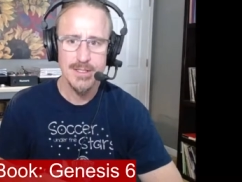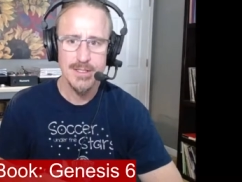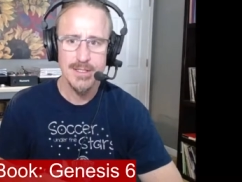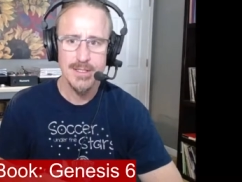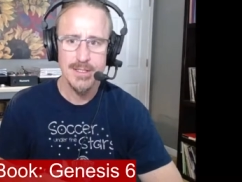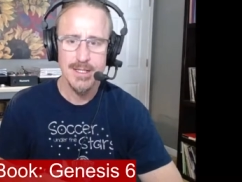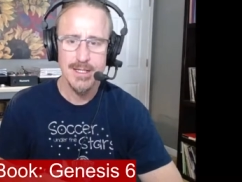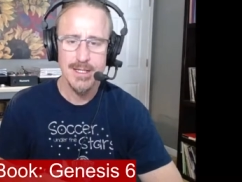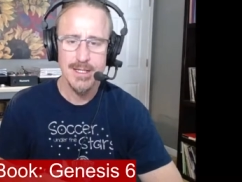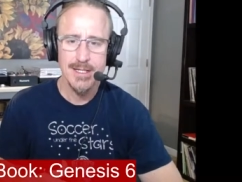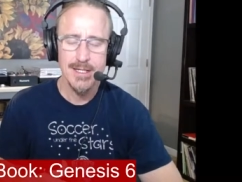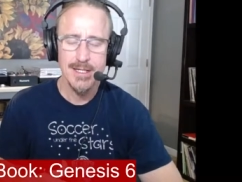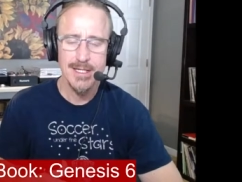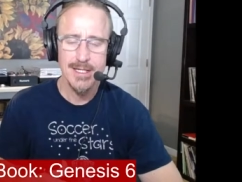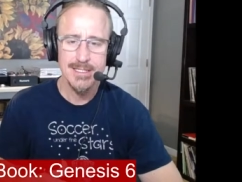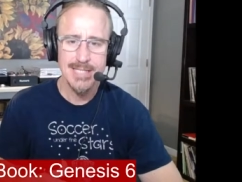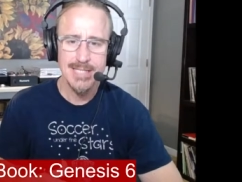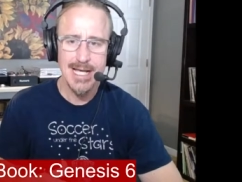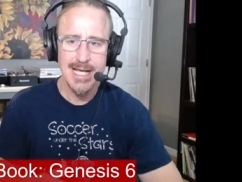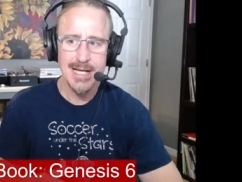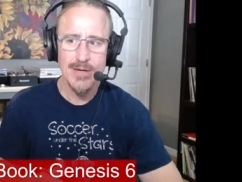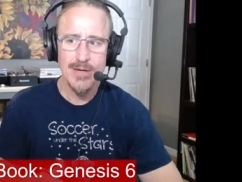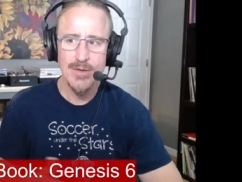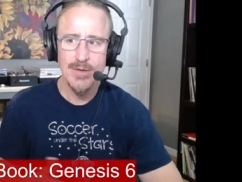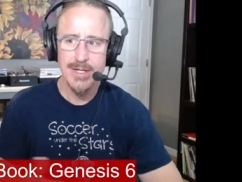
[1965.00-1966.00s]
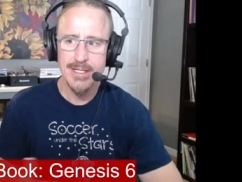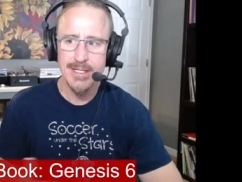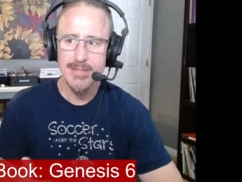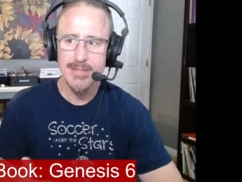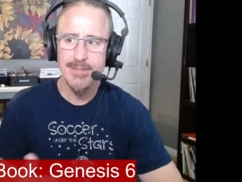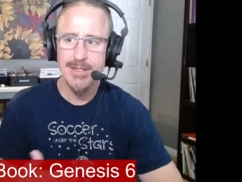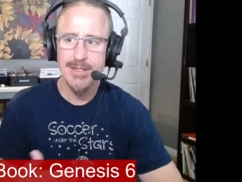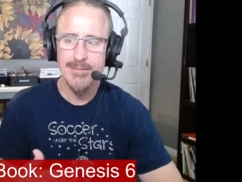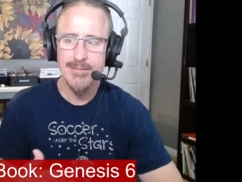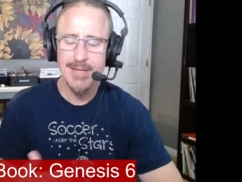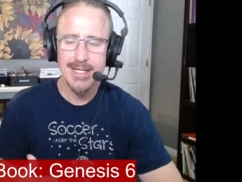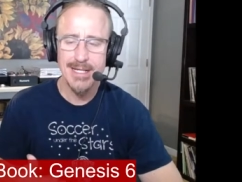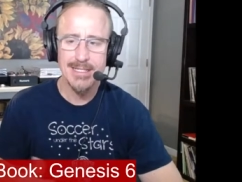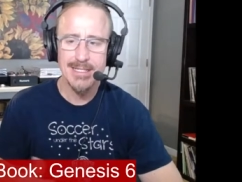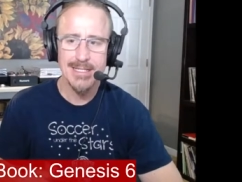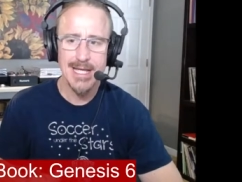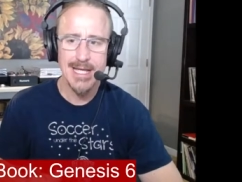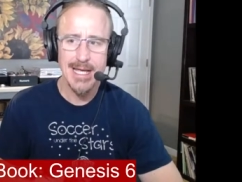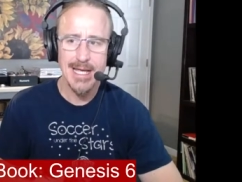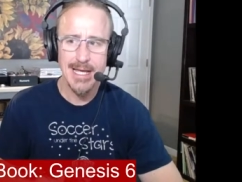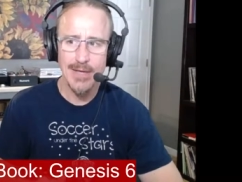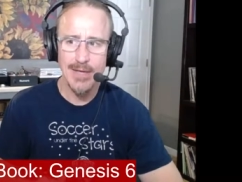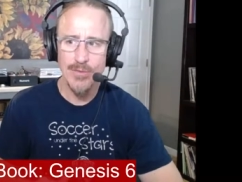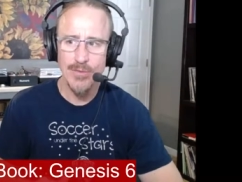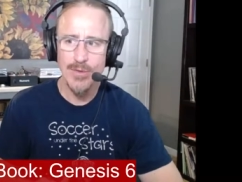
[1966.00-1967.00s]
Is that going to be my
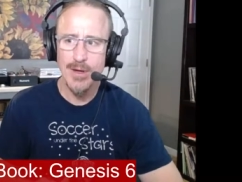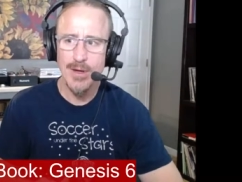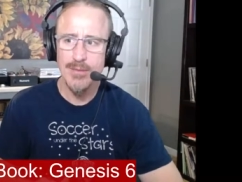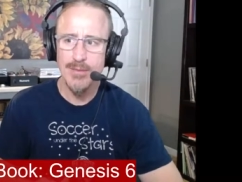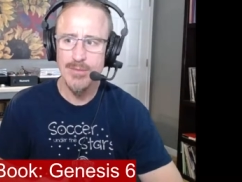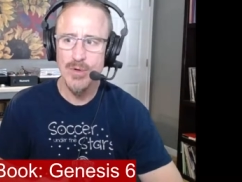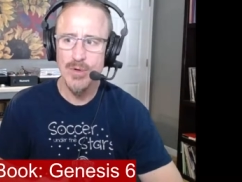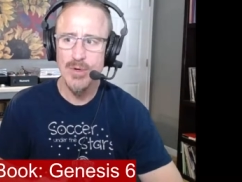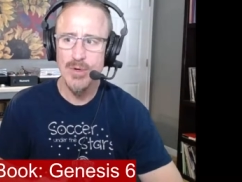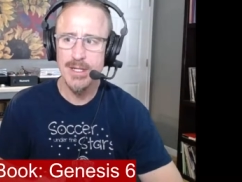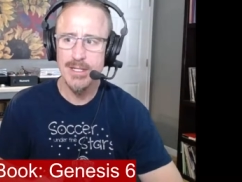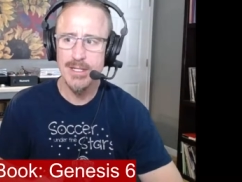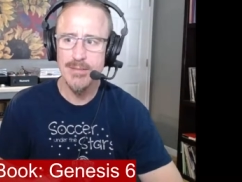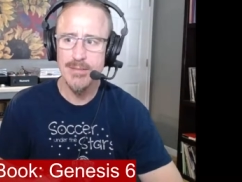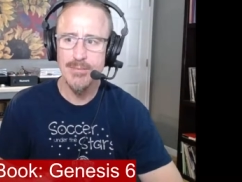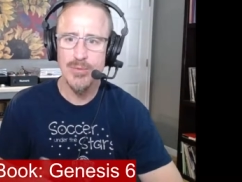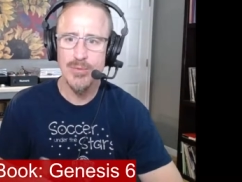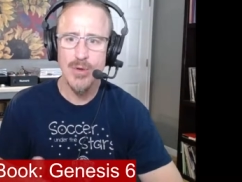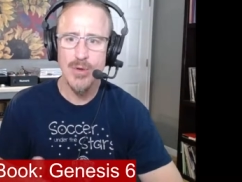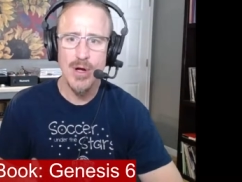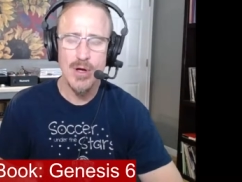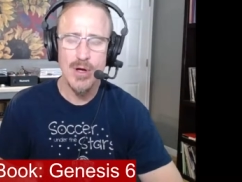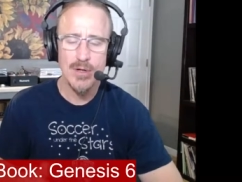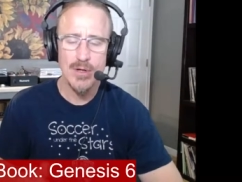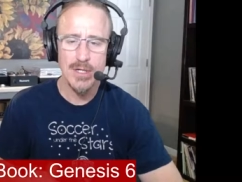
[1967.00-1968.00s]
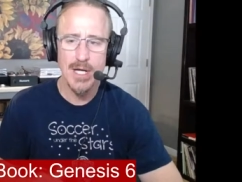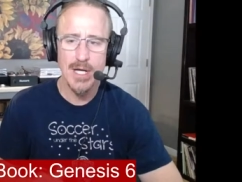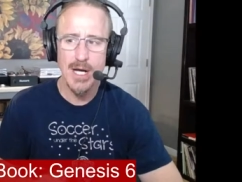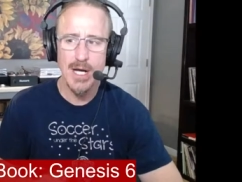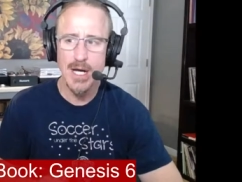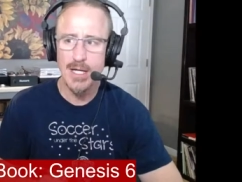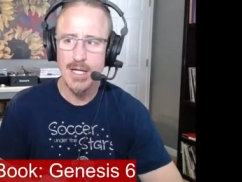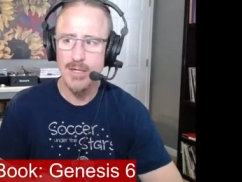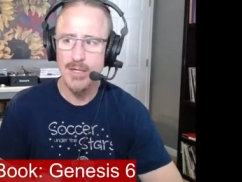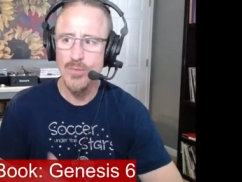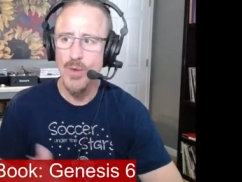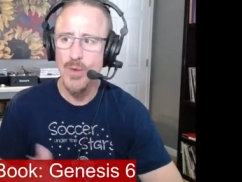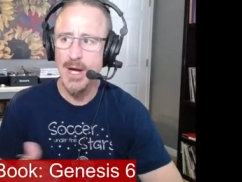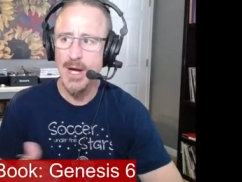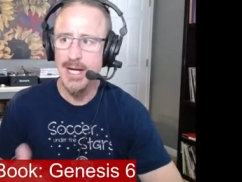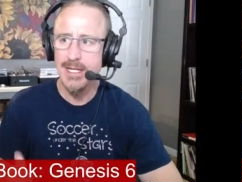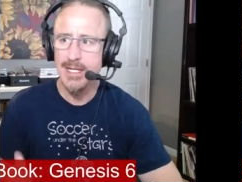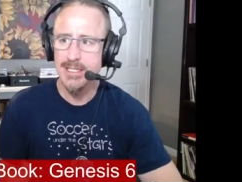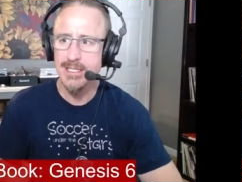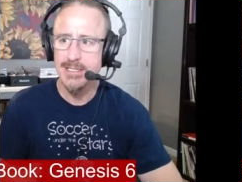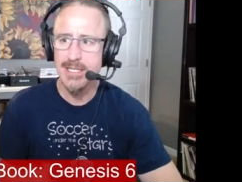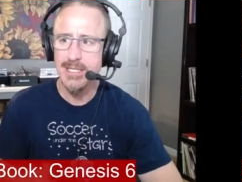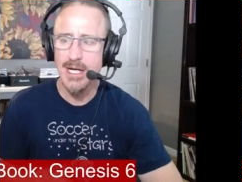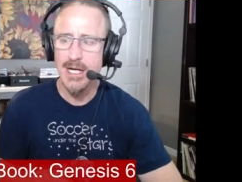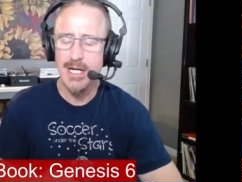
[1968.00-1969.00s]
day where I'm going to brawl God? Why
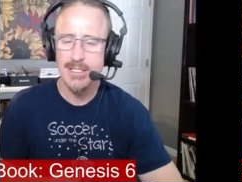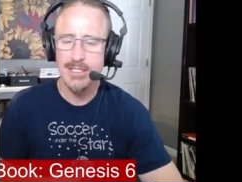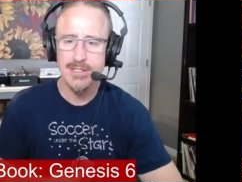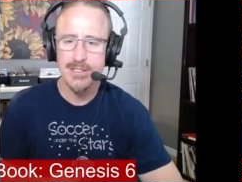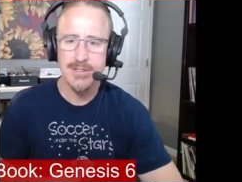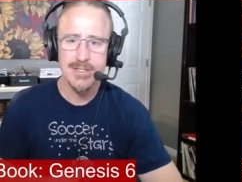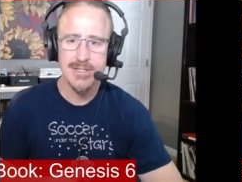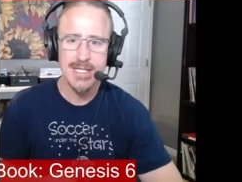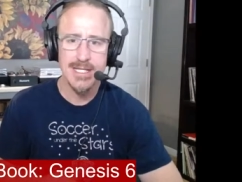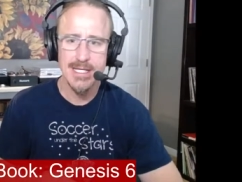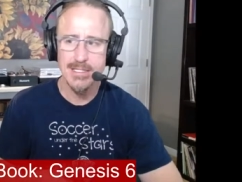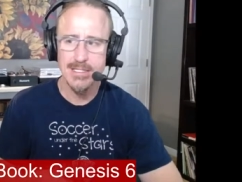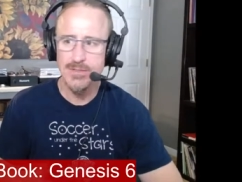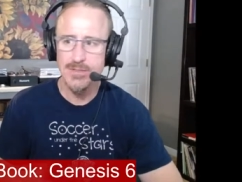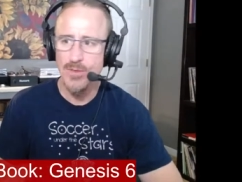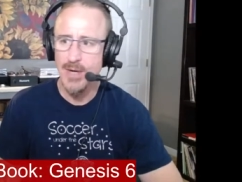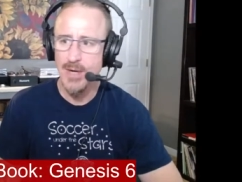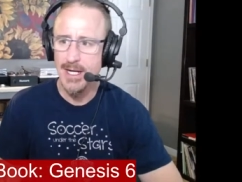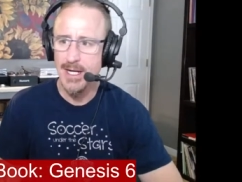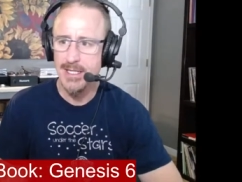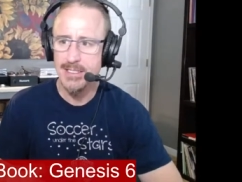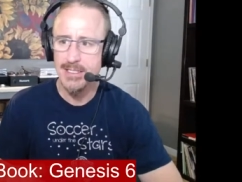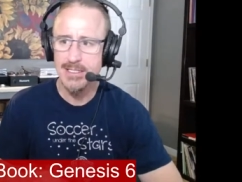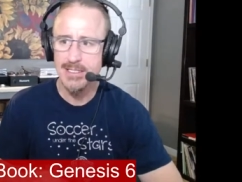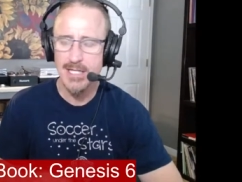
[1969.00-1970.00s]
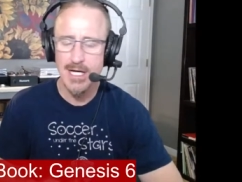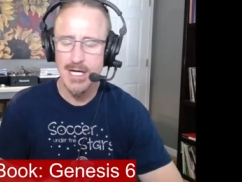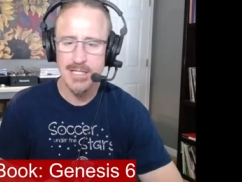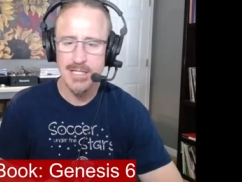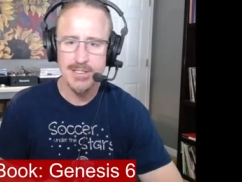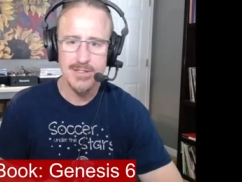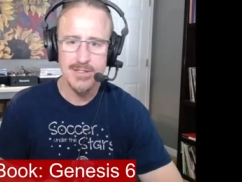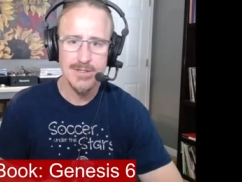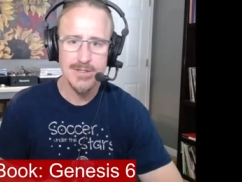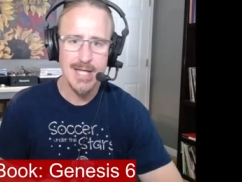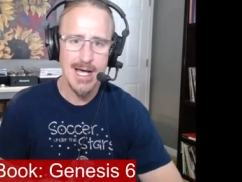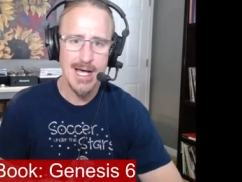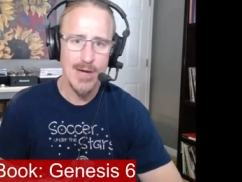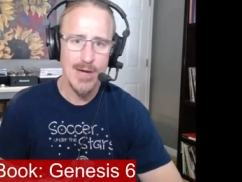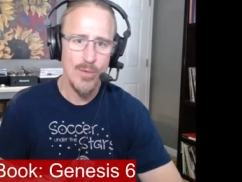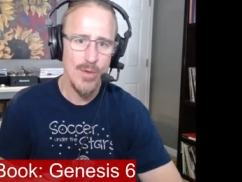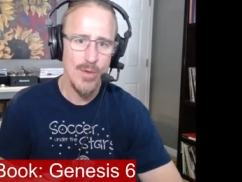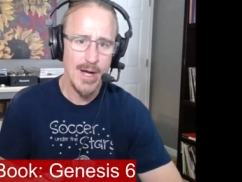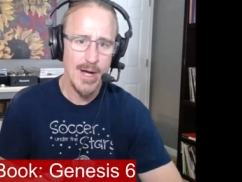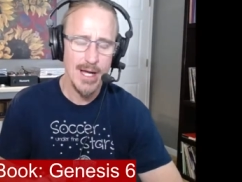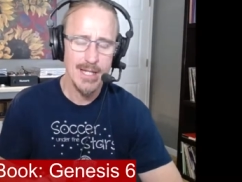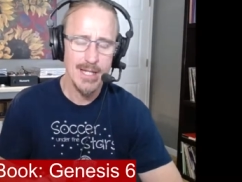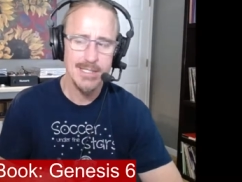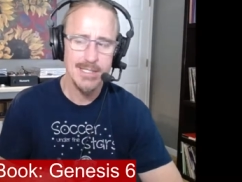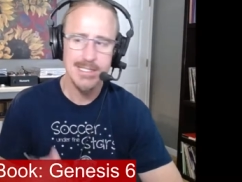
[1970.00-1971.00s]
does God do this? Why does God do that?
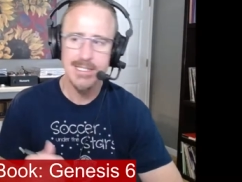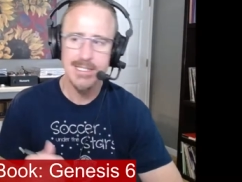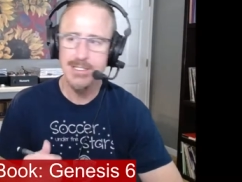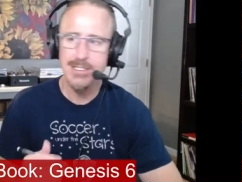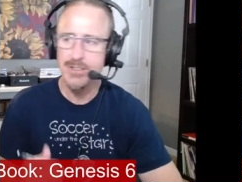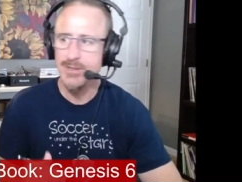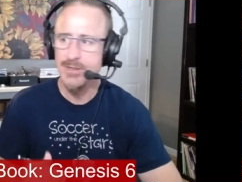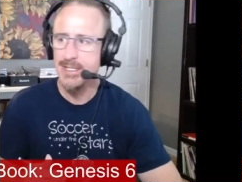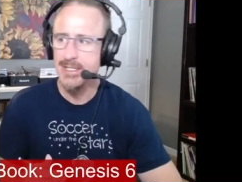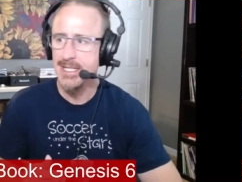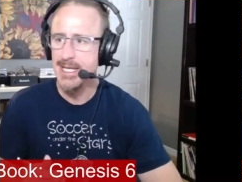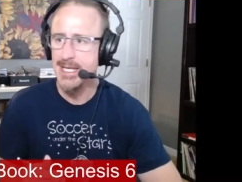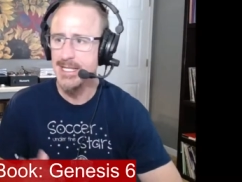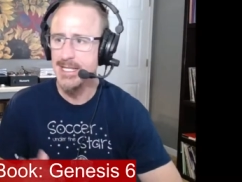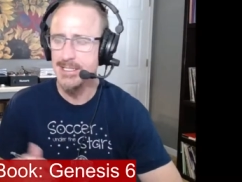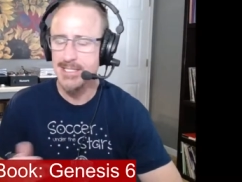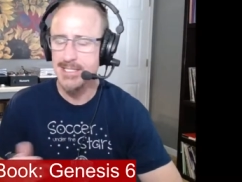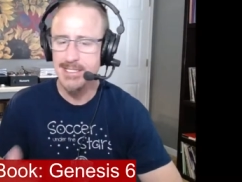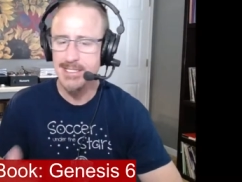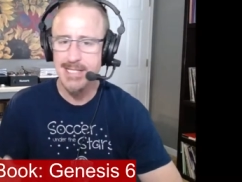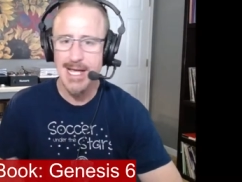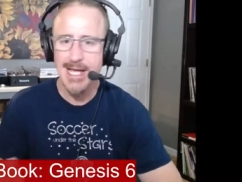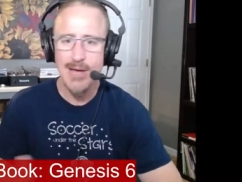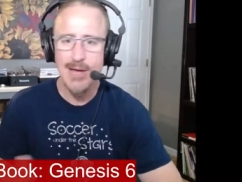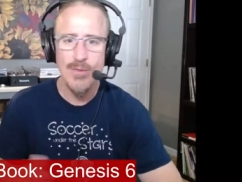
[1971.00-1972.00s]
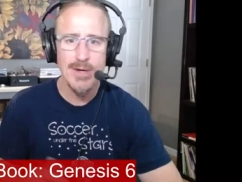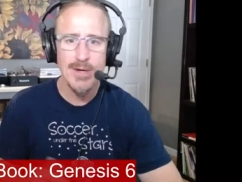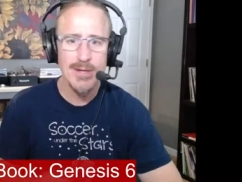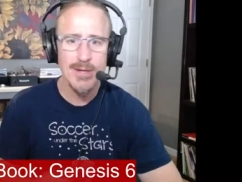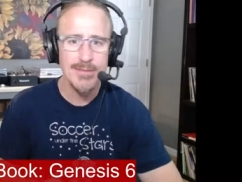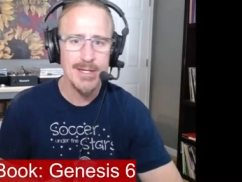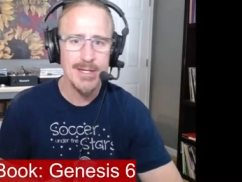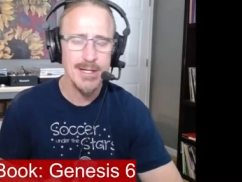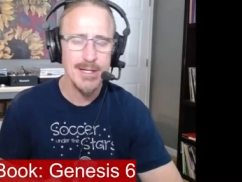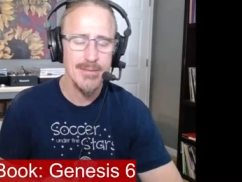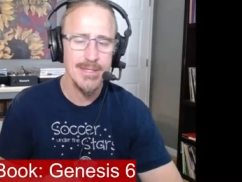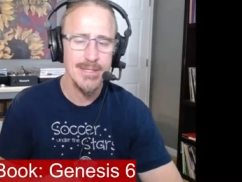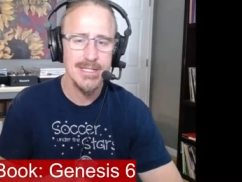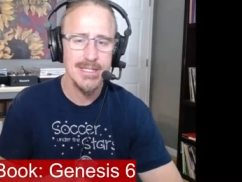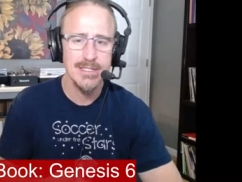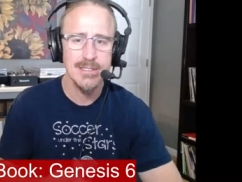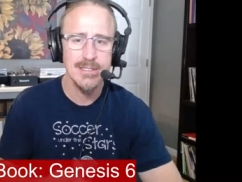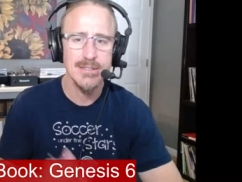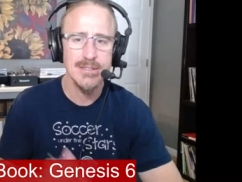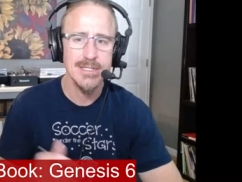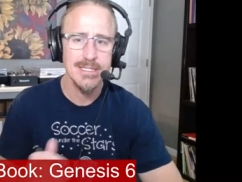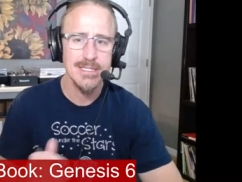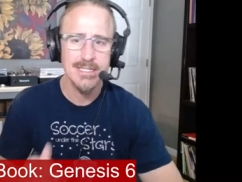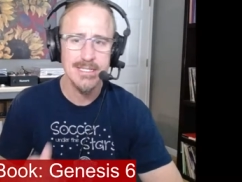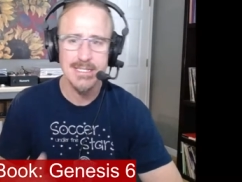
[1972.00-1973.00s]
Why is he doing this? Is that what I'm going to be
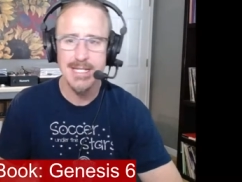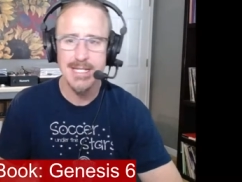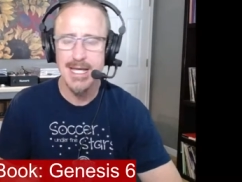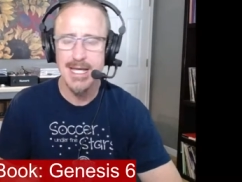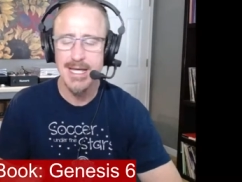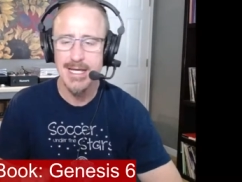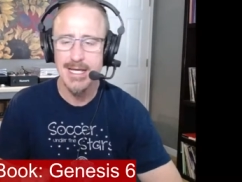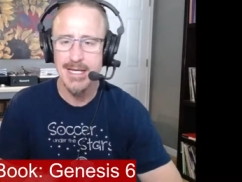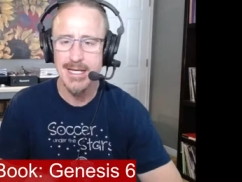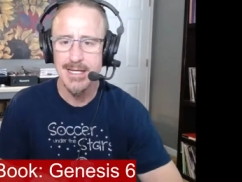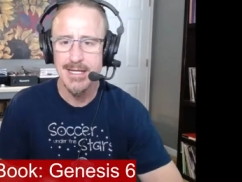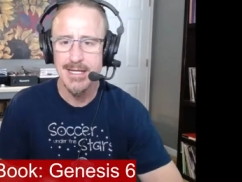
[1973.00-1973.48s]
doing today?